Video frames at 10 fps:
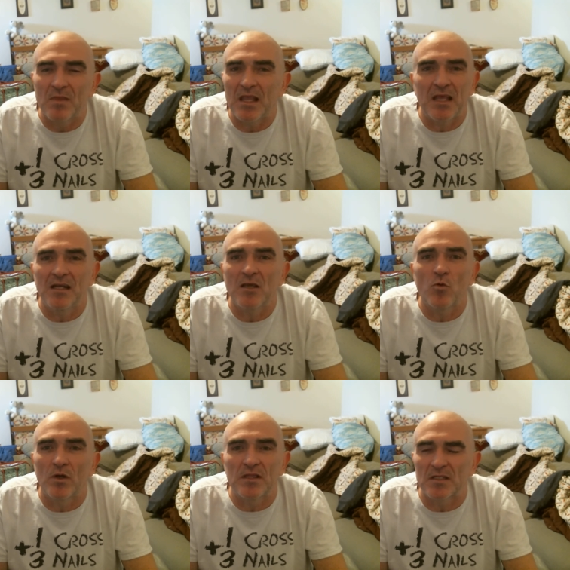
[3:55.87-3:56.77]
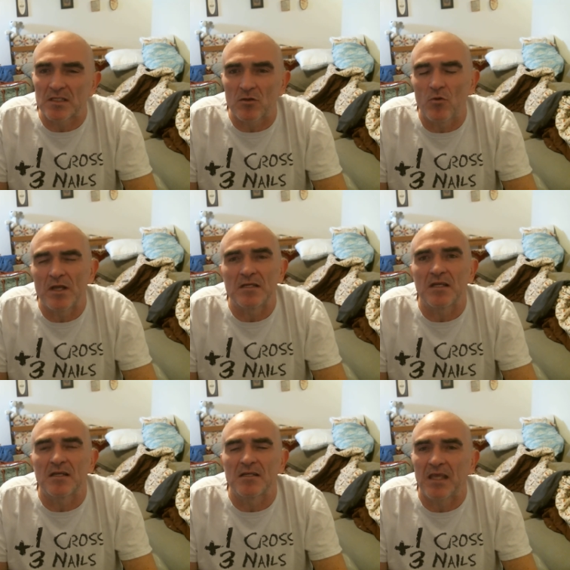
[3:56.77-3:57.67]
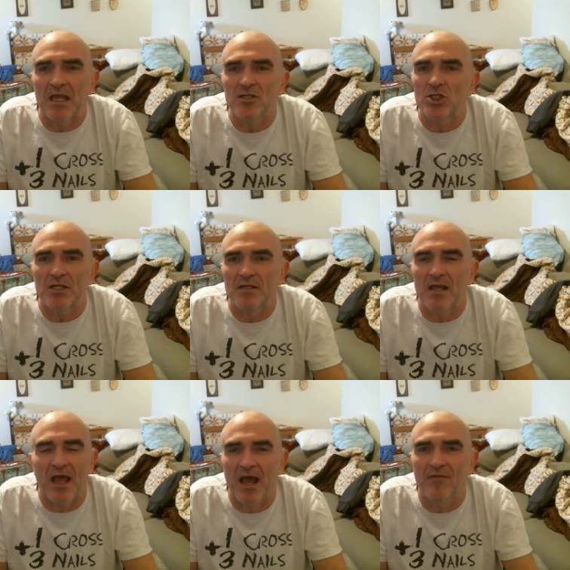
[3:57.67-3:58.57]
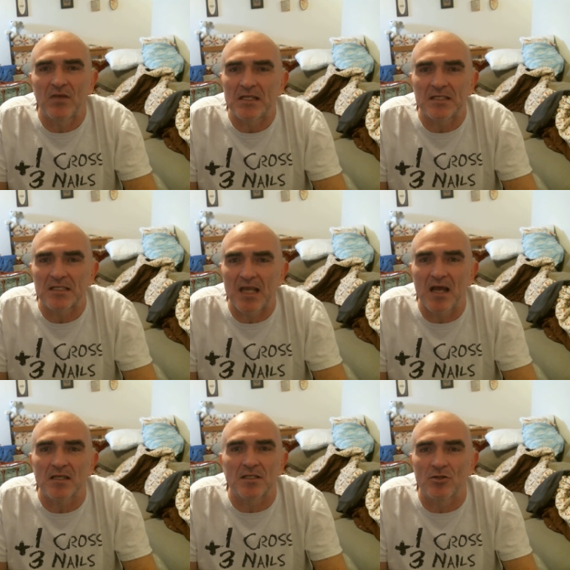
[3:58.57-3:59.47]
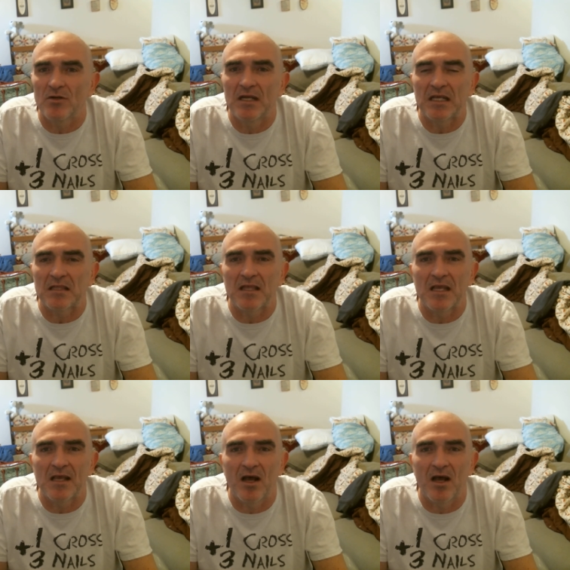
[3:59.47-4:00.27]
anyone that's going to engage in having sex or anything